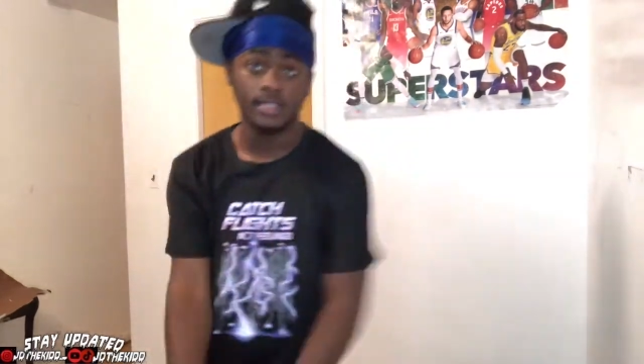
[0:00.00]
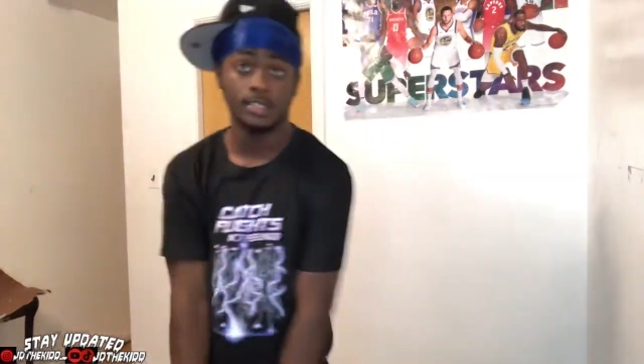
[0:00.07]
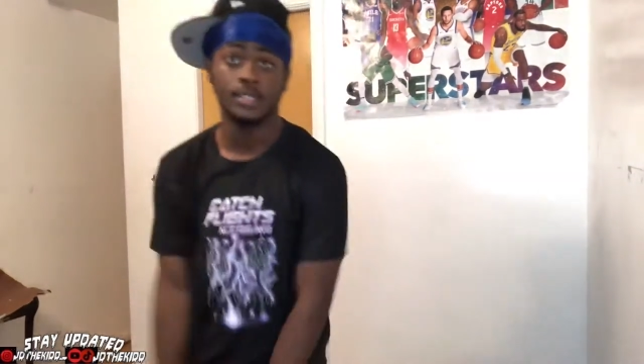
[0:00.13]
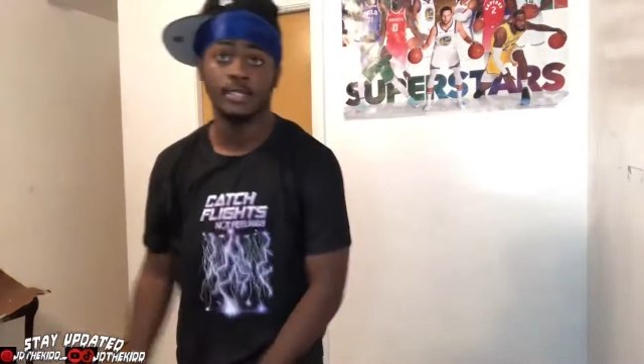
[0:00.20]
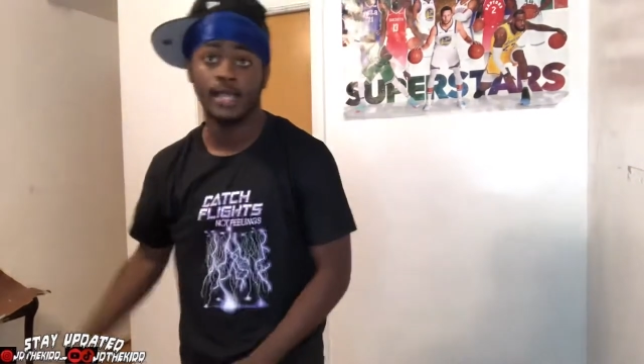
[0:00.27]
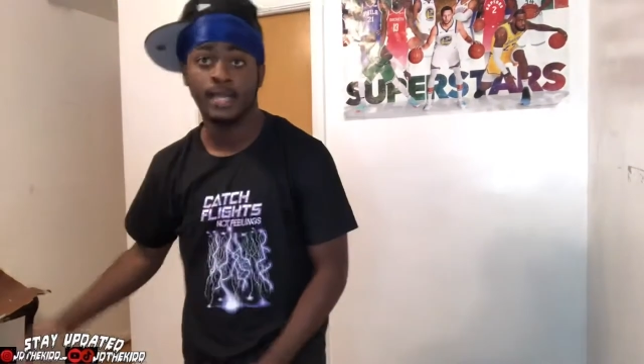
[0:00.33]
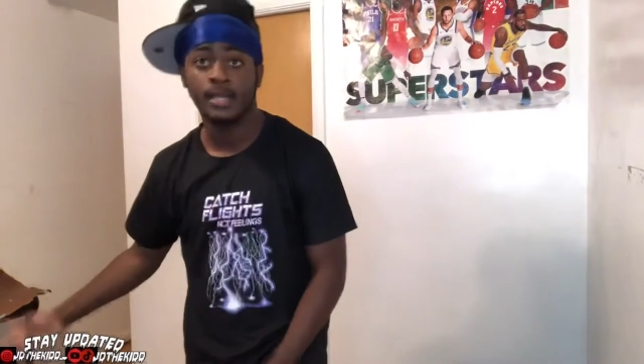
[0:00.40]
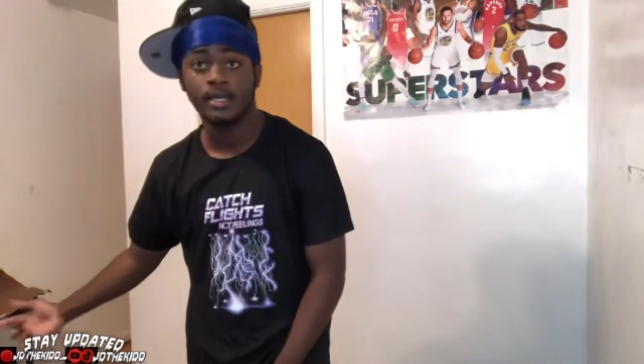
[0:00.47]

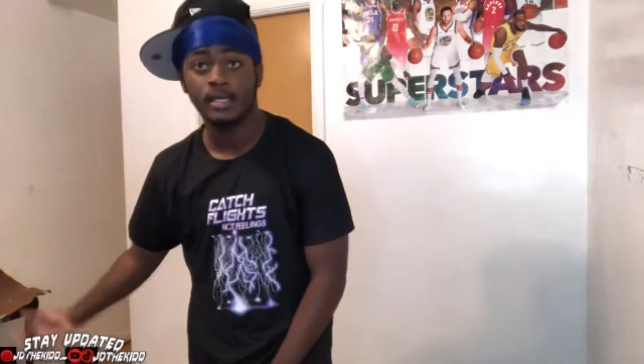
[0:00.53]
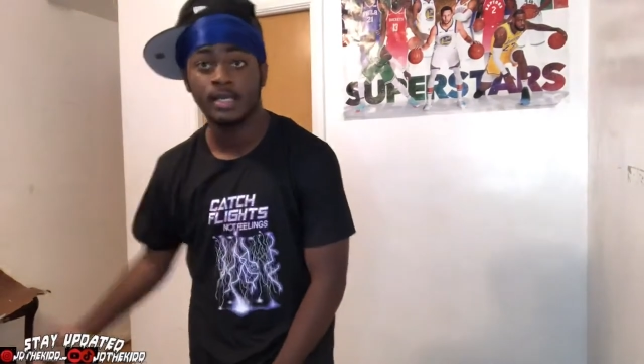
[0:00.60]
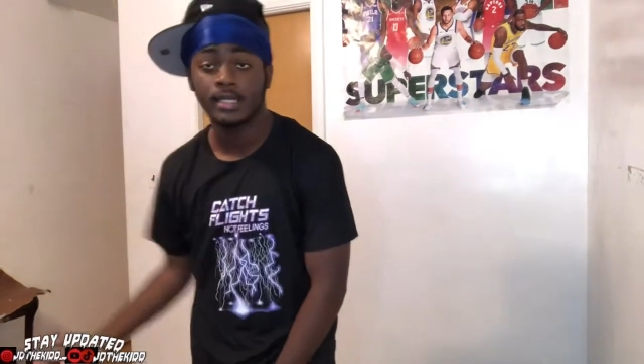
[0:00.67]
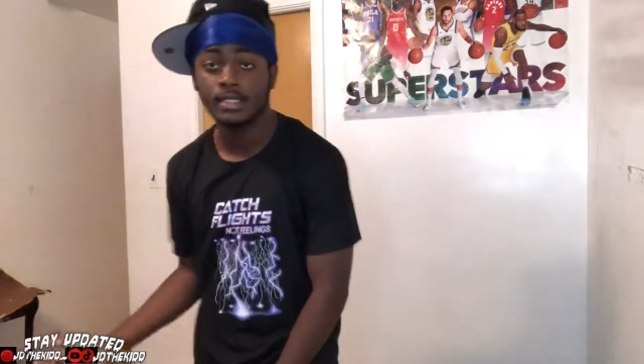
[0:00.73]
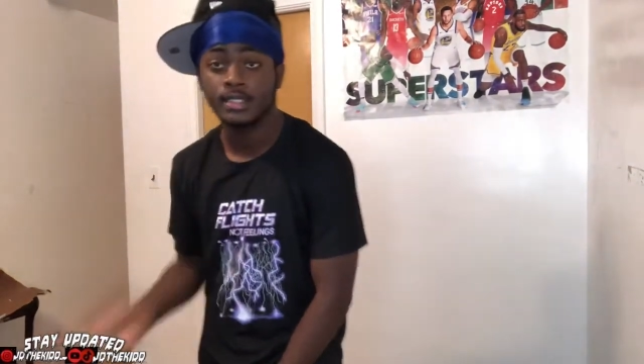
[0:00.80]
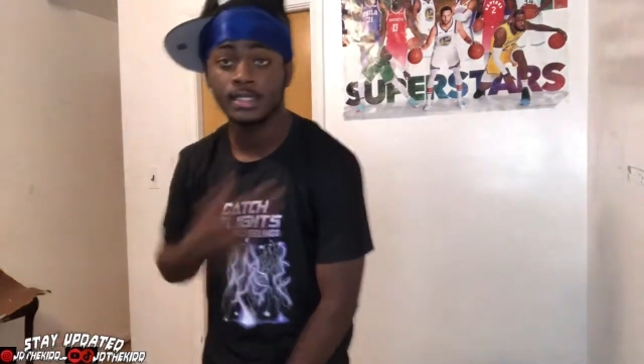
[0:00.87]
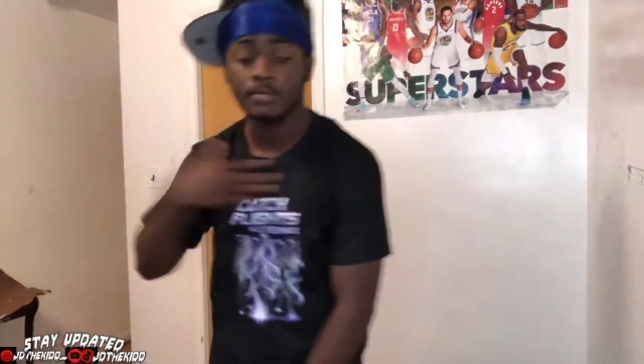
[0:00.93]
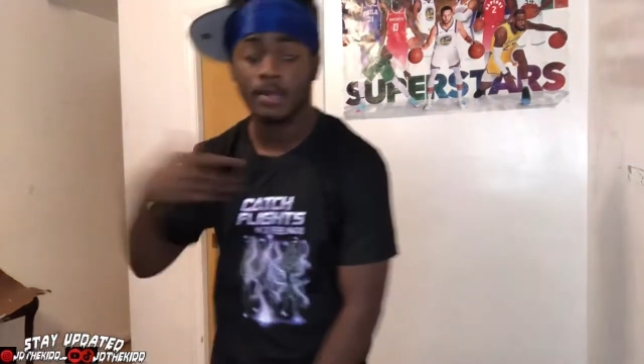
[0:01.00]
Look,
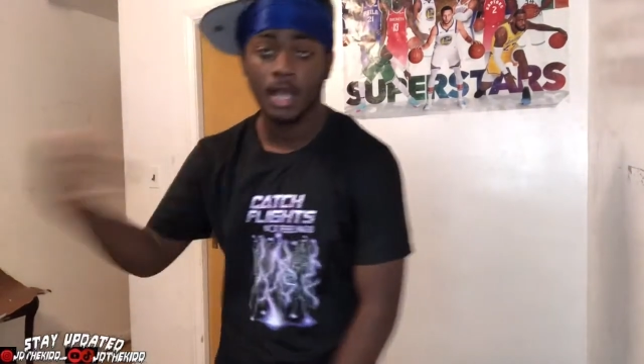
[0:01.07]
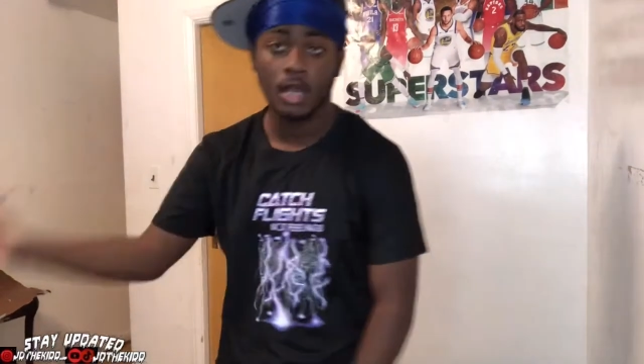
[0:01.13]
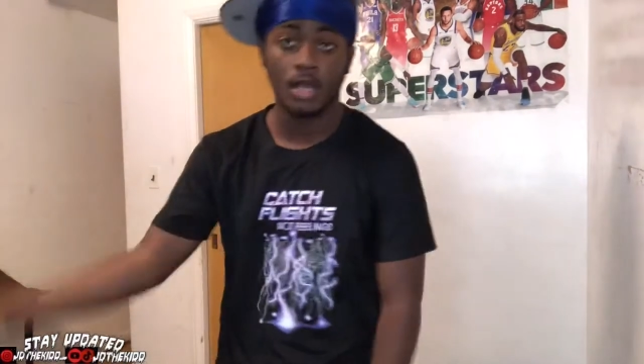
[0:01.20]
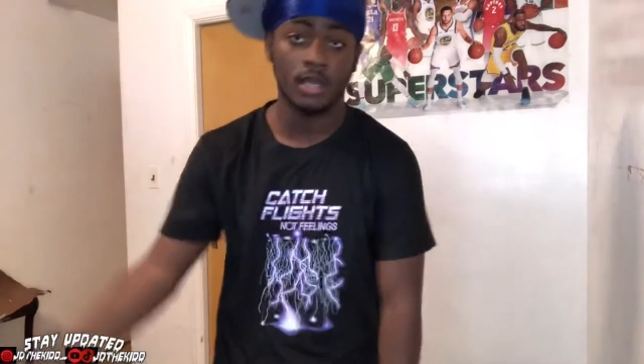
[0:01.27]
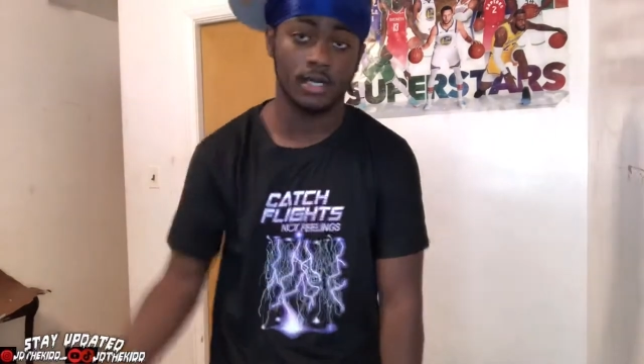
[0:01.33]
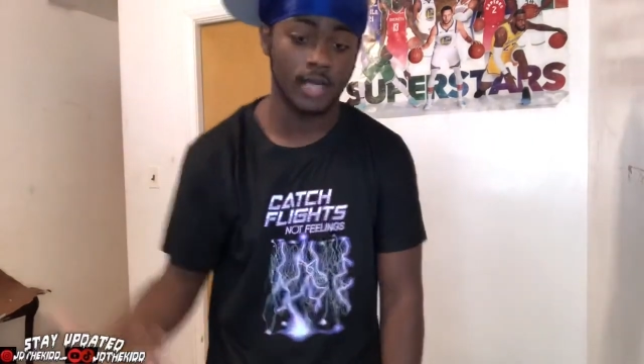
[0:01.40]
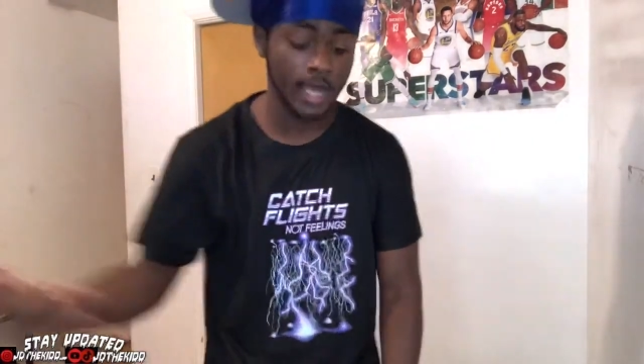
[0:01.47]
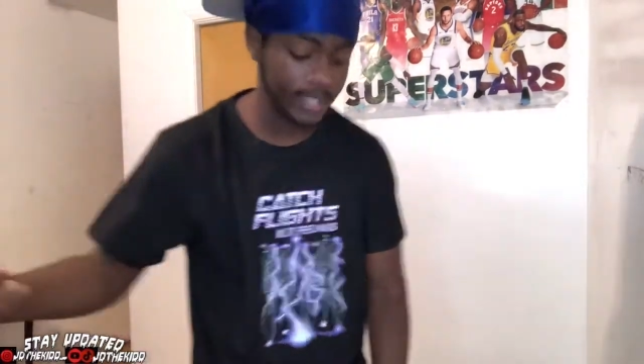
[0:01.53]
it touched my heart.